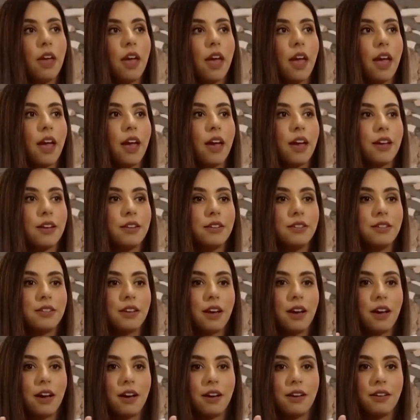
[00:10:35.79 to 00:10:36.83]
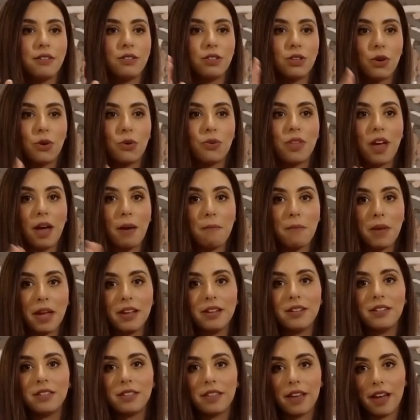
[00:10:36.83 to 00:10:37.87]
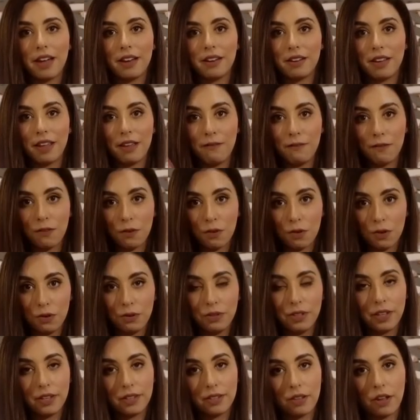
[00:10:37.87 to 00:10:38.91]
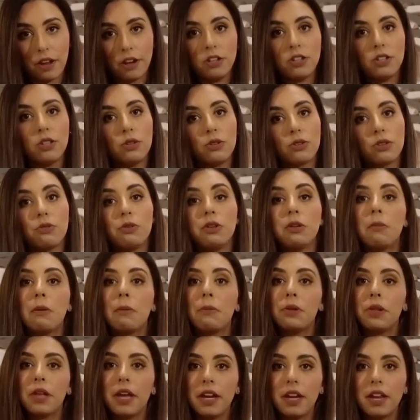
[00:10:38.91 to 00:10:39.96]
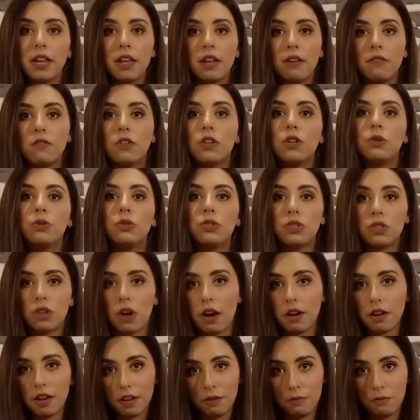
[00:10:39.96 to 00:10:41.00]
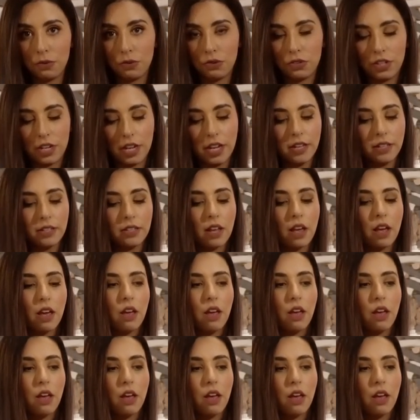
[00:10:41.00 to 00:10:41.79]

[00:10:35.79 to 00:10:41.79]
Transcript: And so that meant that if Cruise has launched, that there's going to be plenty of new stock in boutiques.